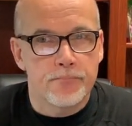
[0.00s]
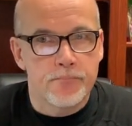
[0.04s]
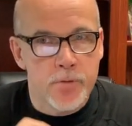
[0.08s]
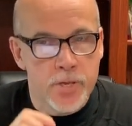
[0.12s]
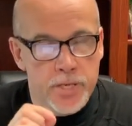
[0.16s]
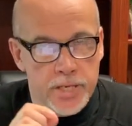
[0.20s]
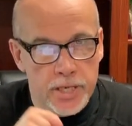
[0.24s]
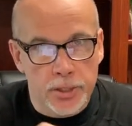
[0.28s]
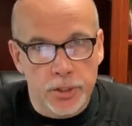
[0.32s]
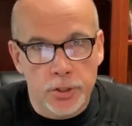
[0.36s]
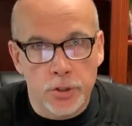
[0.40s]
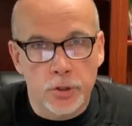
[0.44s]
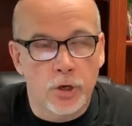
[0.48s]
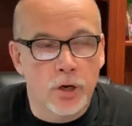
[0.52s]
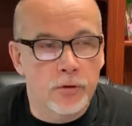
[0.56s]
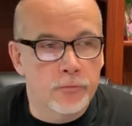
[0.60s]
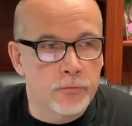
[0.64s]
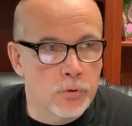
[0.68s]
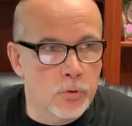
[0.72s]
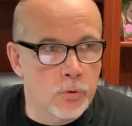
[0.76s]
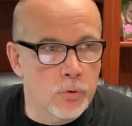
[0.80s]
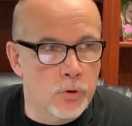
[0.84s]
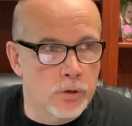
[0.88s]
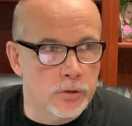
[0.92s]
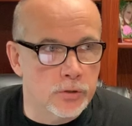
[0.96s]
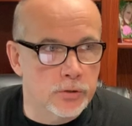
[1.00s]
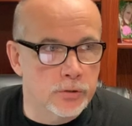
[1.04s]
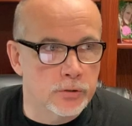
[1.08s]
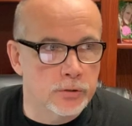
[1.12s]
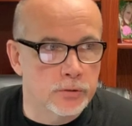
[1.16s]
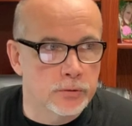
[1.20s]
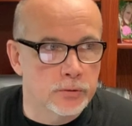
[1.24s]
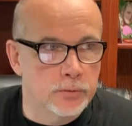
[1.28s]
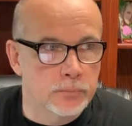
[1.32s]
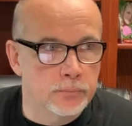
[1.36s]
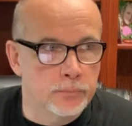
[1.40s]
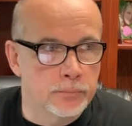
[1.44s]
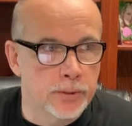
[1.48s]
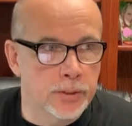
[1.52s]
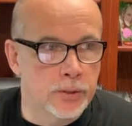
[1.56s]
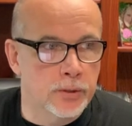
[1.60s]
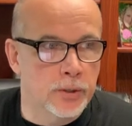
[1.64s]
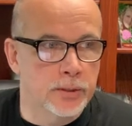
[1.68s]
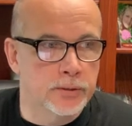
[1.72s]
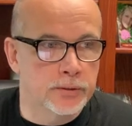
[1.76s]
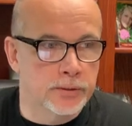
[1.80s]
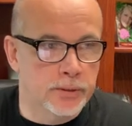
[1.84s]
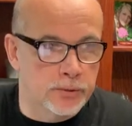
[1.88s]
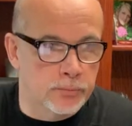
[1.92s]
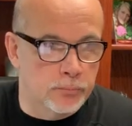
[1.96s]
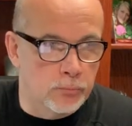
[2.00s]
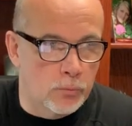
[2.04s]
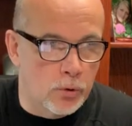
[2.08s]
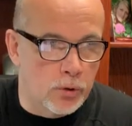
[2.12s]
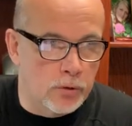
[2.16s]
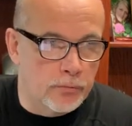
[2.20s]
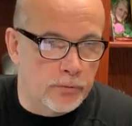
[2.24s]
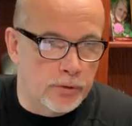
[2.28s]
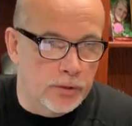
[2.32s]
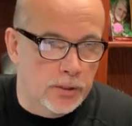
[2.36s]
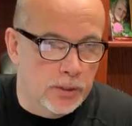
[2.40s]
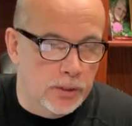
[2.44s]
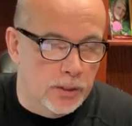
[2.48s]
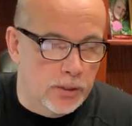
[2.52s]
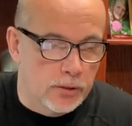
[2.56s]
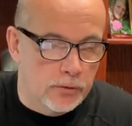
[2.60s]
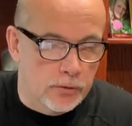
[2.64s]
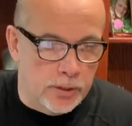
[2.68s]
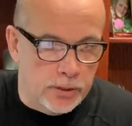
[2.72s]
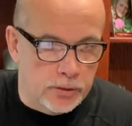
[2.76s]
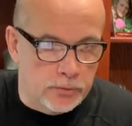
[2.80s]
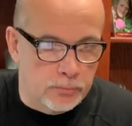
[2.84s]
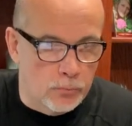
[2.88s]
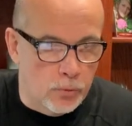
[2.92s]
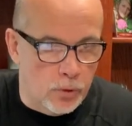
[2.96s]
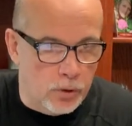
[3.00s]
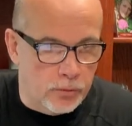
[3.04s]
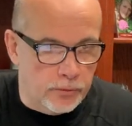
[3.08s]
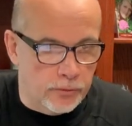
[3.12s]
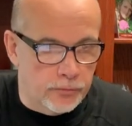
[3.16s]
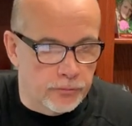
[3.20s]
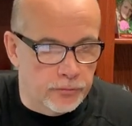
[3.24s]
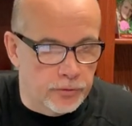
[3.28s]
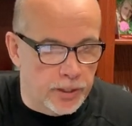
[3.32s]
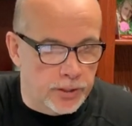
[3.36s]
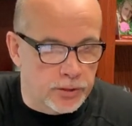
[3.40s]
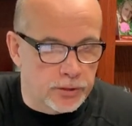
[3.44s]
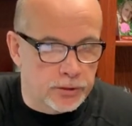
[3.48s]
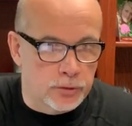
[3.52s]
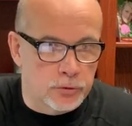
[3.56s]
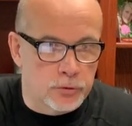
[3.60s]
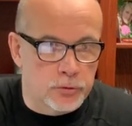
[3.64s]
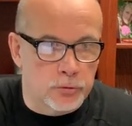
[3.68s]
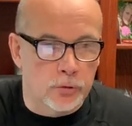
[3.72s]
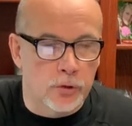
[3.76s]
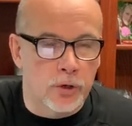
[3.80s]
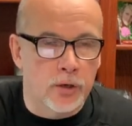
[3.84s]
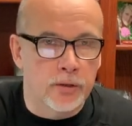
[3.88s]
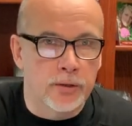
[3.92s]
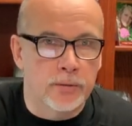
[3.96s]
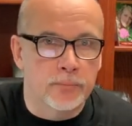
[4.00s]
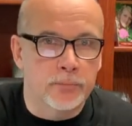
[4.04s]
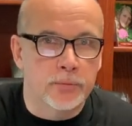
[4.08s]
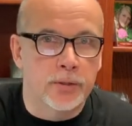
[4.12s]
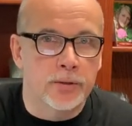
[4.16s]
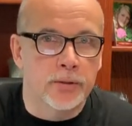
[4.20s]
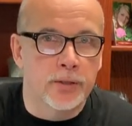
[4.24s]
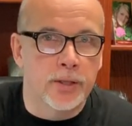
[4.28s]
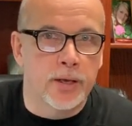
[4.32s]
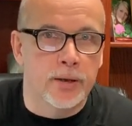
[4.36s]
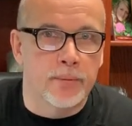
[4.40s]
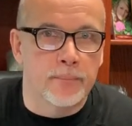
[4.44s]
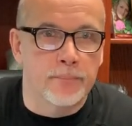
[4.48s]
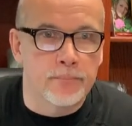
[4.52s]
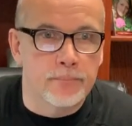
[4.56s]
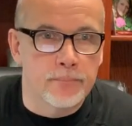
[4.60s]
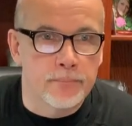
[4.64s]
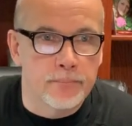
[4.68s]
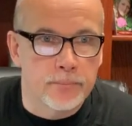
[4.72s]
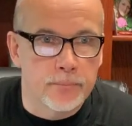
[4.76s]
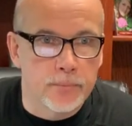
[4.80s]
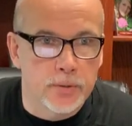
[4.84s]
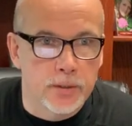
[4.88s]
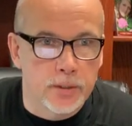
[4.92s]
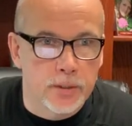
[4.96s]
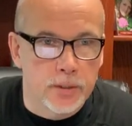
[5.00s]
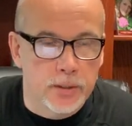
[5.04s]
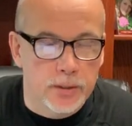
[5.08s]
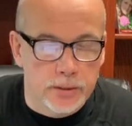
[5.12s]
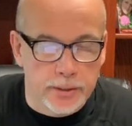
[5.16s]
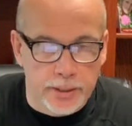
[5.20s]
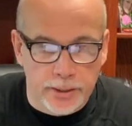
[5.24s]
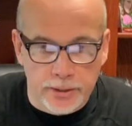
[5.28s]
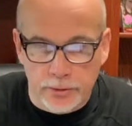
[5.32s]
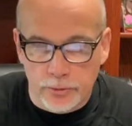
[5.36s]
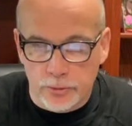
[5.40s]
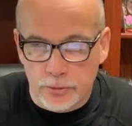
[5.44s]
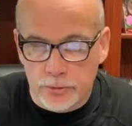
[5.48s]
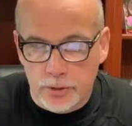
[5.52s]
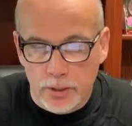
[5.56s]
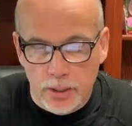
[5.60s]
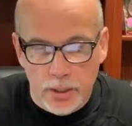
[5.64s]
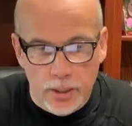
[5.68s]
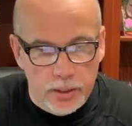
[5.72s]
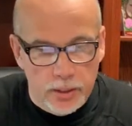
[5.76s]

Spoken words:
to get you off course, because it's more of a flesh to draw them to them. There